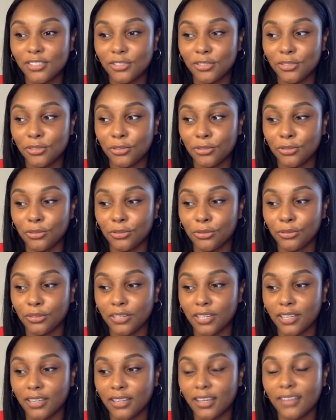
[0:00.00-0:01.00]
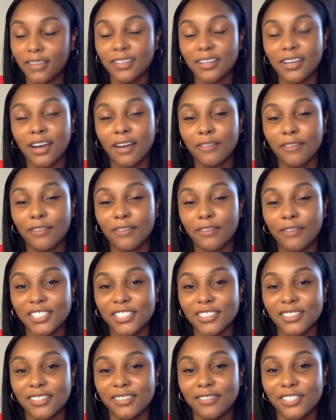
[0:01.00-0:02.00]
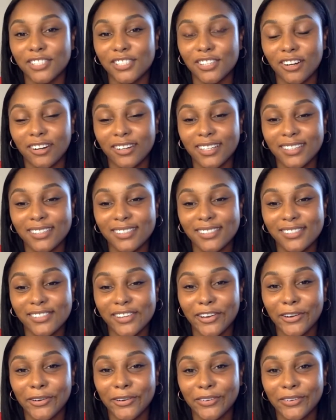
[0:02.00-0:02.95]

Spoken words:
to get the conversation even started. So.